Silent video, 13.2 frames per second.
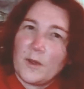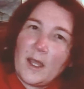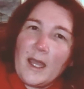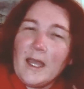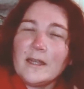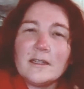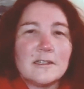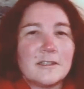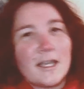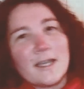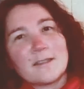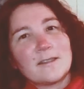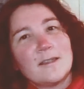to handle
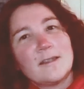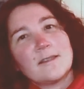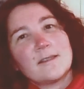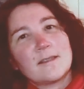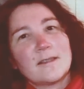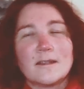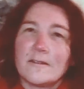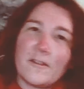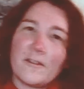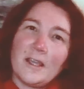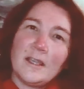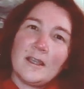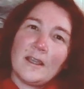taxes
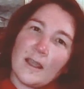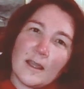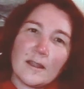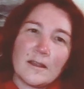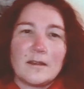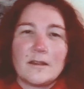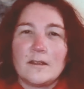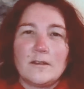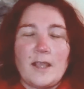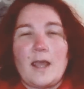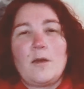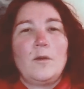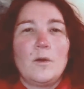and think and
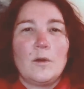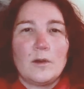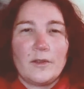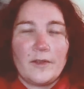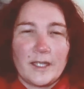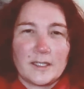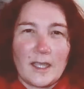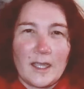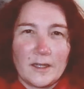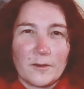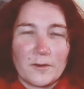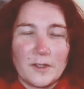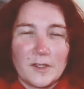yeah, all that
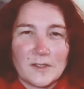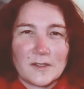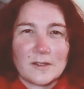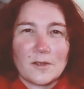kind of things.